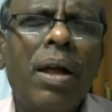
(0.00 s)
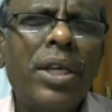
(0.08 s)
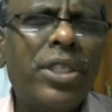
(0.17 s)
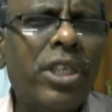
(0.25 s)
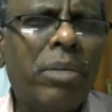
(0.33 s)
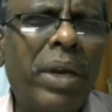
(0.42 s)

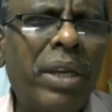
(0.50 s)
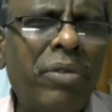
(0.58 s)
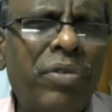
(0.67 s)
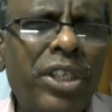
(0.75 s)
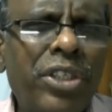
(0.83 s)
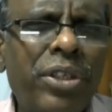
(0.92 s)
Is it
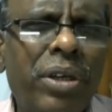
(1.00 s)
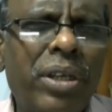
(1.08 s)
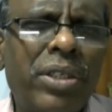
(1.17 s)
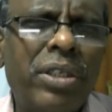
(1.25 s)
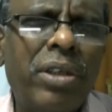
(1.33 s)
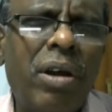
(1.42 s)
beneficial?
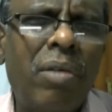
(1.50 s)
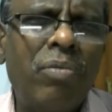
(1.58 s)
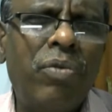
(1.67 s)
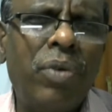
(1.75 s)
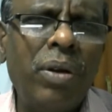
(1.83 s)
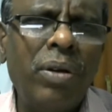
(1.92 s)
Is it
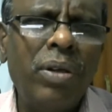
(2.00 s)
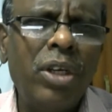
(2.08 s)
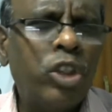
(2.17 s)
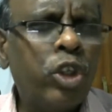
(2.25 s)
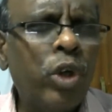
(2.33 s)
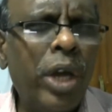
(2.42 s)
harmful?
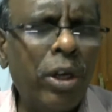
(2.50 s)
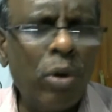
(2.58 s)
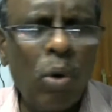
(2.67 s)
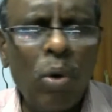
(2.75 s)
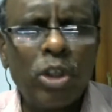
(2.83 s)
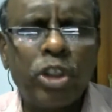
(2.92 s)
Should I
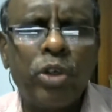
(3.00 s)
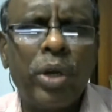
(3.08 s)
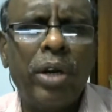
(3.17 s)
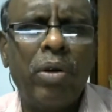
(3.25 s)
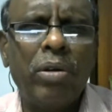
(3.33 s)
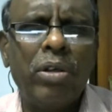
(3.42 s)
know or should
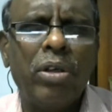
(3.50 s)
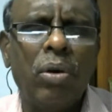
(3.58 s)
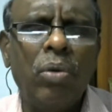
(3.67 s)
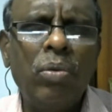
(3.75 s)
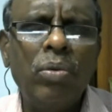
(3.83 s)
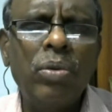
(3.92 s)
I not
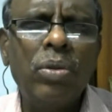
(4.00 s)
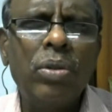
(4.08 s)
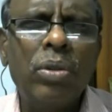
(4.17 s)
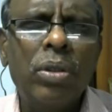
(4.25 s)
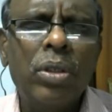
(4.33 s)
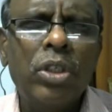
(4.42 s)
know?
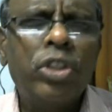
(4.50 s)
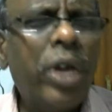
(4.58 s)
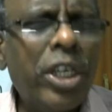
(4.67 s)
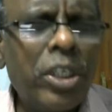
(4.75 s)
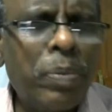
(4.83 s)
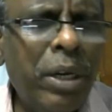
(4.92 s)
Should
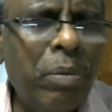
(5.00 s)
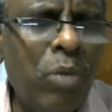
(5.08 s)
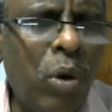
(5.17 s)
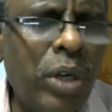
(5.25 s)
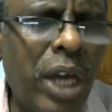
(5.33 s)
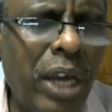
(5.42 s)
I spend
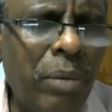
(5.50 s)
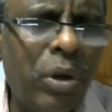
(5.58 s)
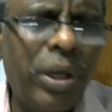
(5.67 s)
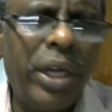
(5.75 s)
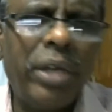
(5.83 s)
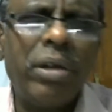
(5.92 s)
more time
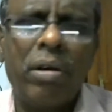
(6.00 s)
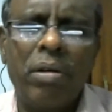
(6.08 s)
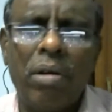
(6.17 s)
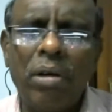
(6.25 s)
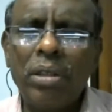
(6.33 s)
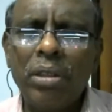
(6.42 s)
on it or
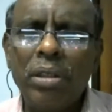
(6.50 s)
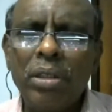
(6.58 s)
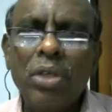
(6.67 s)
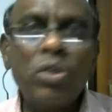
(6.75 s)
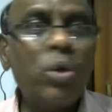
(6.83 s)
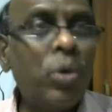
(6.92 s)
not?
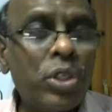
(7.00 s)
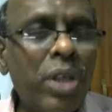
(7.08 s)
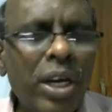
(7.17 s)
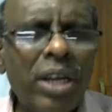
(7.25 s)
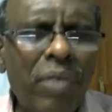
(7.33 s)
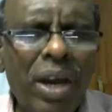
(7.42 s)
So you
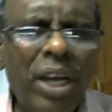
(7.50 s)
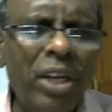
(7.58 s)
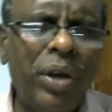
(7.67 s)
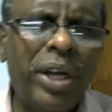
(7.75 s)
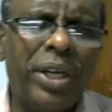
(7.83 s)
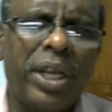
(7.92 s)
start
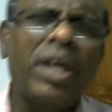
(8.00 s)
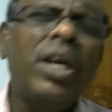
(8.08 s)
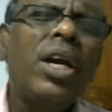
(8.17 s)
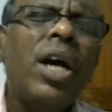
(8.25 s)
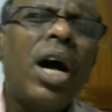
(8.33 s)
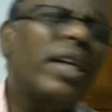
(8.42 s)
evaluating.
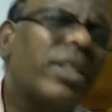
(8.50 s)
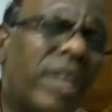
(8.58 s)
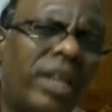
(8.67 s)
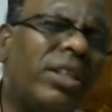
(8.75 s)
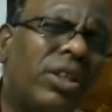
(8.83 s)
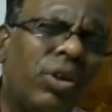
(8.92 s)
And
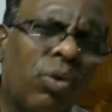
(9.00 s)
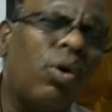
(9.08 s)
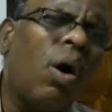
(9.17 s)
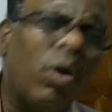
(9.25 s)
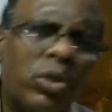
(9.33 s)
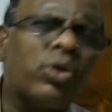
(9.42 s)
then you
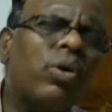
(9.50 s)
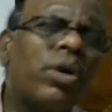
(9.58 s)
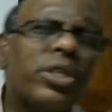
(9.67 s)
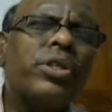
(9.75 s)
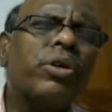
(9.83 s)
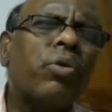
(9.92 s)
also
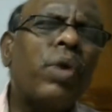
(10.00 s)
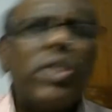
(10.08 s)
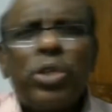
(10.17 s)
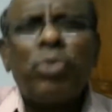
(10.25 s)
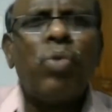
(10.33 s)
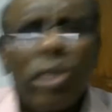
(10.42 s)
ask the
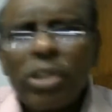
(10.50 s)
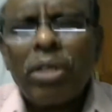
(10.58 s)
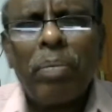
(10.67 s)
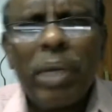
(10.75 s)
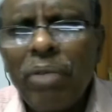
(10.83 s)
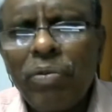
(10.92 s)
question what are the
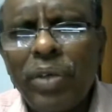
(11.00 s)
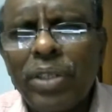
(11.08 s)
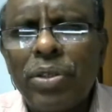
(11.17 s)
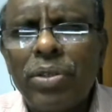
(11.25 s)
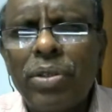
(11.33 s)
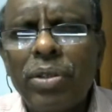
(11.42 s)

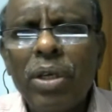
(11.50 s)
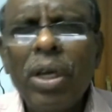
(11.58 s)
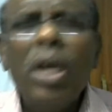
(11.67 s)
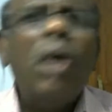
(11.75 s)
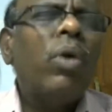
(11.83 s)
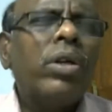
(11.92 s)
benefits?
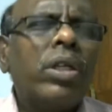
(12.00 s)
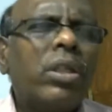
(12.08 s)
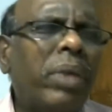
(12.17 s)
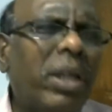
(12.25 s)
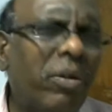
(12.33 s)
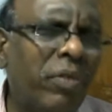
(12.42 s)
What are the
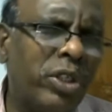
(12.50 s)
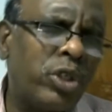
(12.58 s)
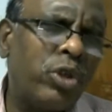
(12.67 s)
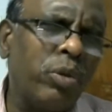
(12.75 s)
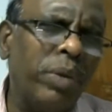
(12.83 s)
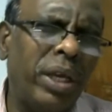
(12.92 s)
benefits
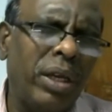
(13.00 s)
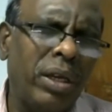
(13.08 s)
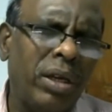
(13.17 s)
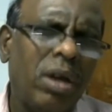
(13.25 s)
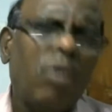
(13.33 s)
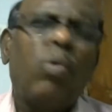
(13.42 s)
to me?
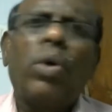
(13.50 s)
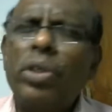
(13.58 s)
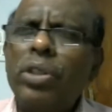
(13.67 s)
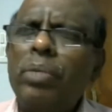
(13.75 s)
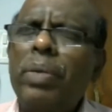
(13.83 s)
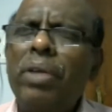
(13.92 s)
What are
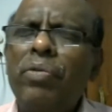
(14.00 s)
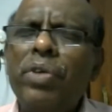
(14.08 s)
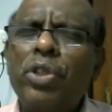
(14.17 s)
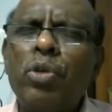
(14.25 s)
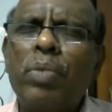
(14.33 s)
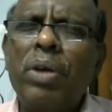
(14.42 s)
the
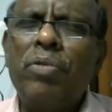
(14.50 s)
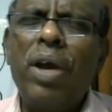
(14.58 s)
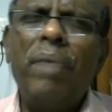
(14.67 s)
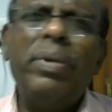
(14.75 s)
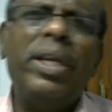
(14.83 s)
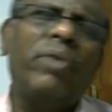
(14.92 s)
benefits to my
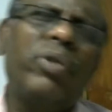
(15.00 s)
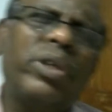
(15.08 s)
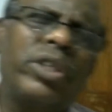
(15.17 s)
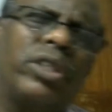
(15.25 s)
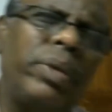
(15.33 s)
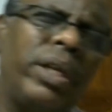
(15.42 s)
family? What
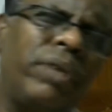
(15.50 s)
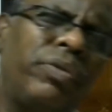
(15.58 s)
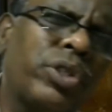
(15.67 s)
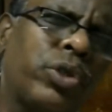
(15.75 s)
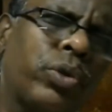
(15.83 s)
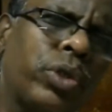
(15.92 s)
are the
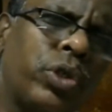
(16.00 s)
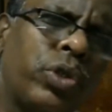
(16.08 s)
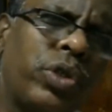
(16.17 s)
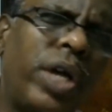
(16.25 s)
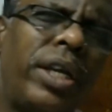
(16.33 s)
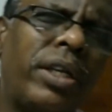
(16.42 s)
benefits to the
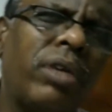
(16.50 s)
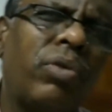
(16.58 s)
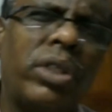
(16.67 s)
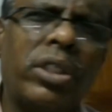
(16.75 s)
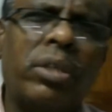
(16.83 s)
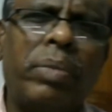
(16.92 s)
society?
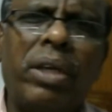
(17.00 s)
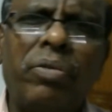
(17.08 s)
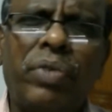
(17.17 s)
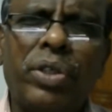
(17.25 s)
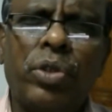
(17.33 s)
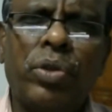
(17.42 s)
What are the
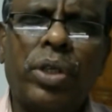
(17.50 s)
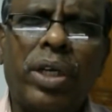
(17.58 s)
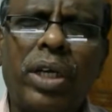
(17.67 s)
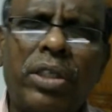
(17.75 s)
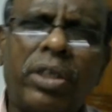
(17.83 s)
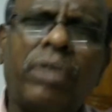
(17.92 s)
benefits to the
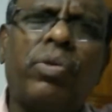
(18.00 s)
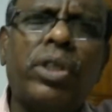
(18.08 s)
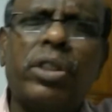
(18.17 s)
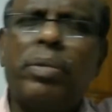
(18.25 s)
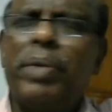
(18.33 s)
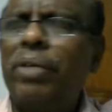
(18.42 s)
country? What are
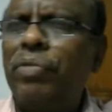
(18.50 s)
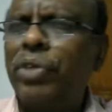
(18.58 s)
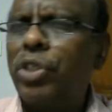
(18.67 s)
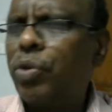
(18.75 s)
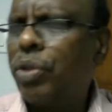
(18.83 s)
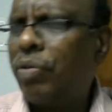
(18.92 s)
the
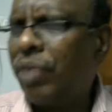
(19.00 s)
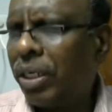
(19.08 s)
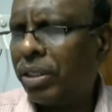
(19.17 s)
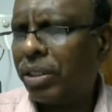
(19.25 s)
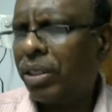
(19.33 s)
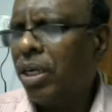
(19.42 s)
benefits to the
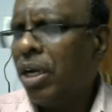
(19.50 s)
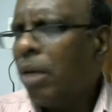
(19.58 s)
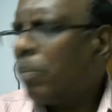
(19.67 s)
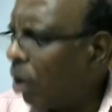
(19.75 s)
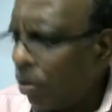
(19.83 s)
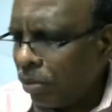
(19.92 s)
world?
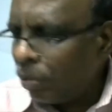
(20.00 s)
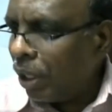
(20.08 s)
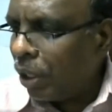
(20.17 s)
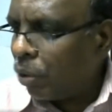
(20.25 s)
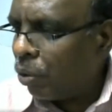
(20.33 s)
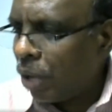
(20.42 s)

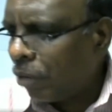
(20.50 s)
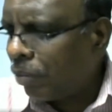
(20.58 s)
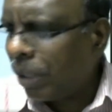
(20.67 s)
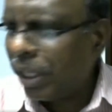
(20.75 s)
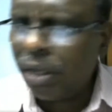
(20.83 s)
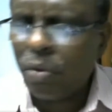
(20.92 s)
Probably you have
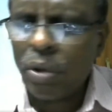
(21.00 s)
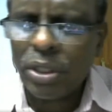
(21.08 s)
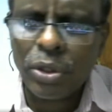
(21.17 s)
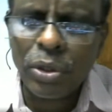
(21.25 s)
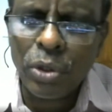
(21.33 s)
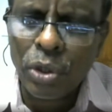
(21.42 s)
many
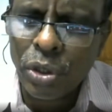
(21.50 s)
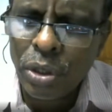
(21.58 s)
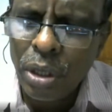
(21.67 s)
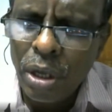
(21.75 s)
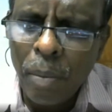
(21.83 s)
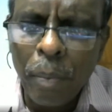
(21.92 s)
questions,
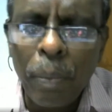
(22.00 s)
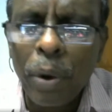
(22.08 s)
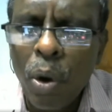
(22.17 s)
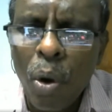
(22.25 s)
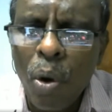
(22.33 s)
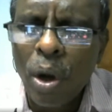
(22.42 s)

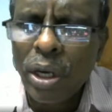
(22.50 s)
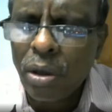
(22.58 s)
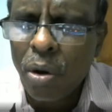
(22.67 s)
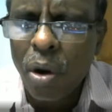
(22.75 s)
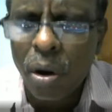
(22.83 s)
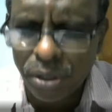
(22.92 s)
pro and
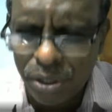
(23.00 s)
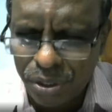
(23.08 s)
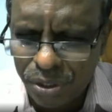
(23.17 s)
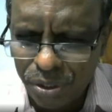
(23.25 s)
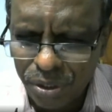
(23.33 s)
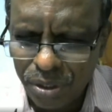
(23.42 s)

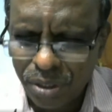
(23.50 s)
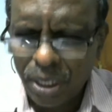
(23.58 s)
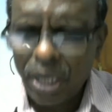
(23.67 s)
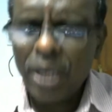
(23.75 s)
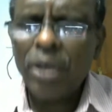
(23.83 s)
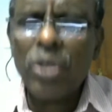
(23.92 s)
cons.
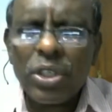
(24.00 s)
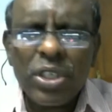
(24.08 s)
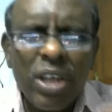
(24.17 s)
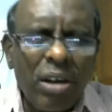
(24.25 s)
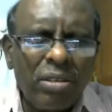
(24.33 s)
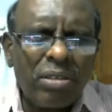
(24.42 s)
You
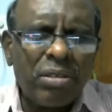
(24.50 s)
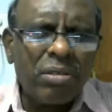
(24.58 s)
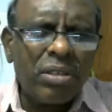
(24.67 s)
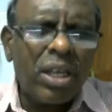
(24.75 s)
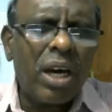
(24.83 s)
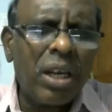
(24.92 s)
start
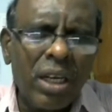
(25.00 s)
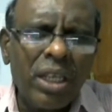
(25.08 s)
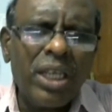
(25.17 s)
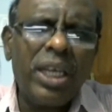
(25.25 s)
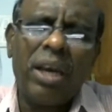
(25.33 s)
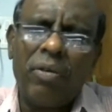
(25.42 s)

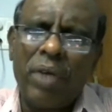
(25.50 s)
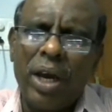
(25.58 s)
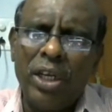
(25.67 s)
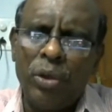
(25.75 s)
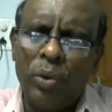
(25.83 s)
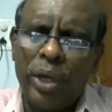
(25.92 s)
thoroughly
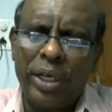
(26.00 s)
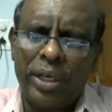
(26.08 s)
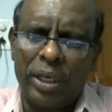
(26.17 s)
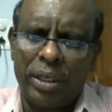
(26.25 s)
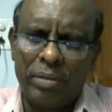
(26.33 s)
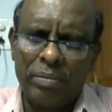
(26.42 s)

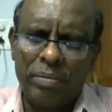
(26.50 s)
evaluating.